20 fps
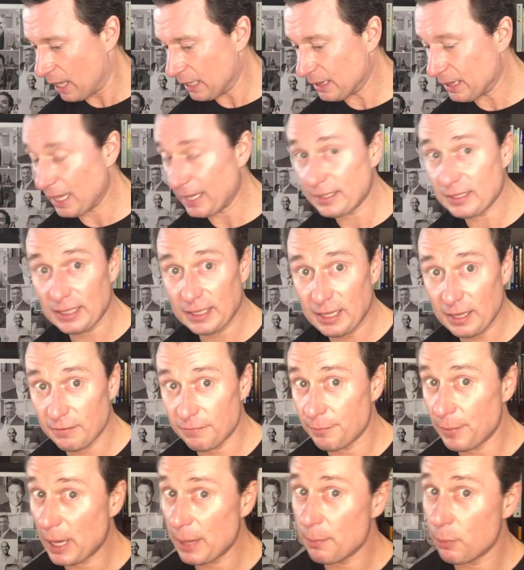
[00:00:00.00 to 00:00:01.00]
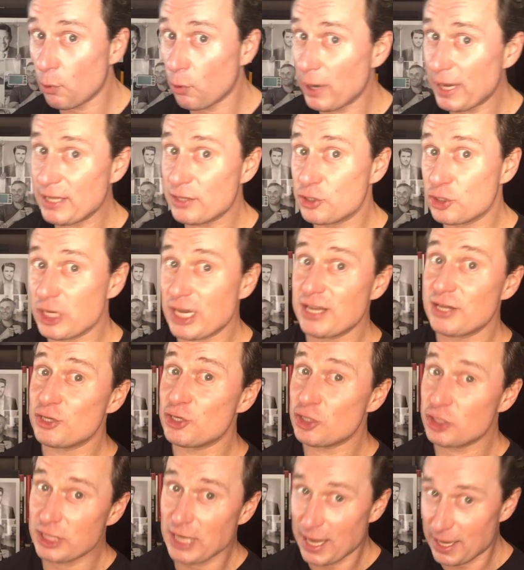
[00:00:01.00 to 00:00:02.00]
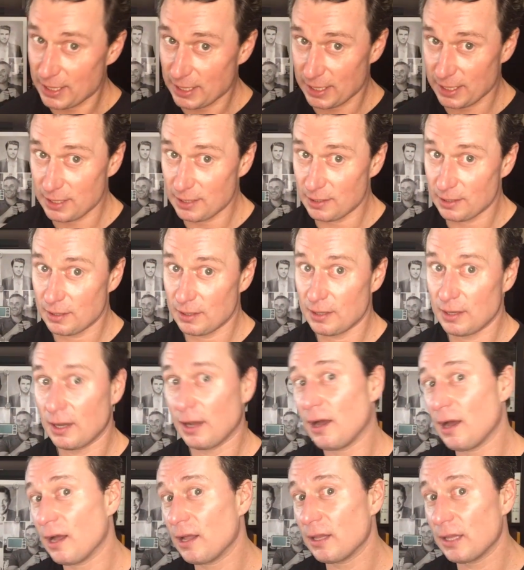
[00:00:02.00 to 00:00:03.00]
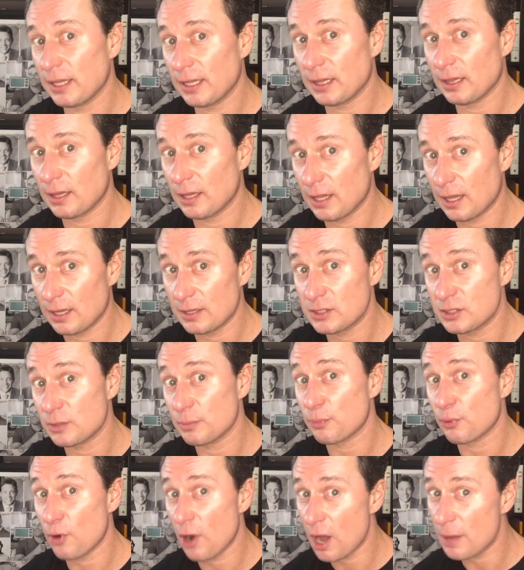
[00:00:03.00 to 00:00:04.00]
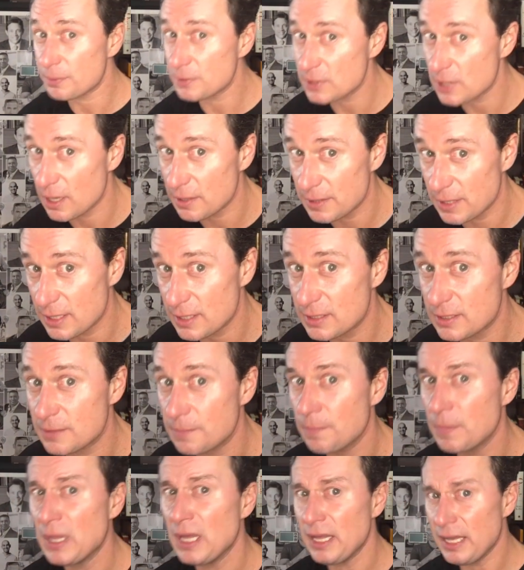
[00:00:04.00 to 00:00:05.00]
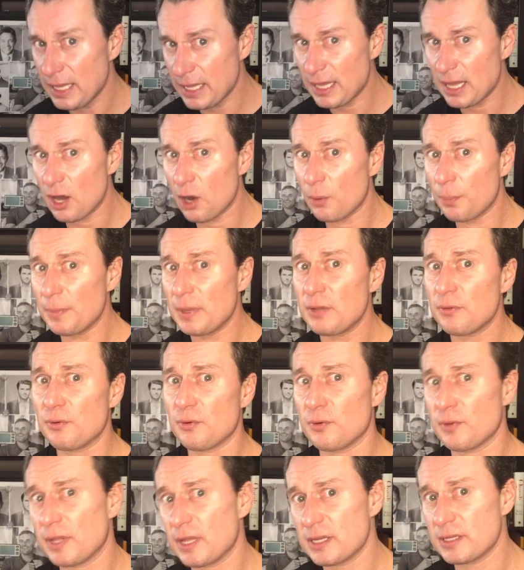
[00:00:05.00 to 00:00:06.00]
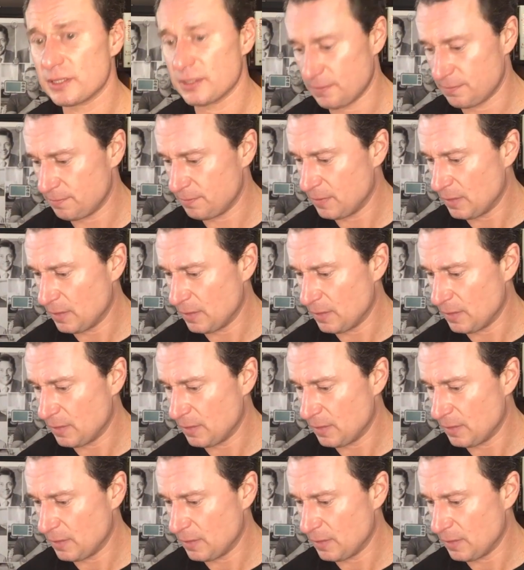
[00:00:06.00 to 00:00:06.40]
like to give my boy Jay Shetty a little some props on this. He helped me through this.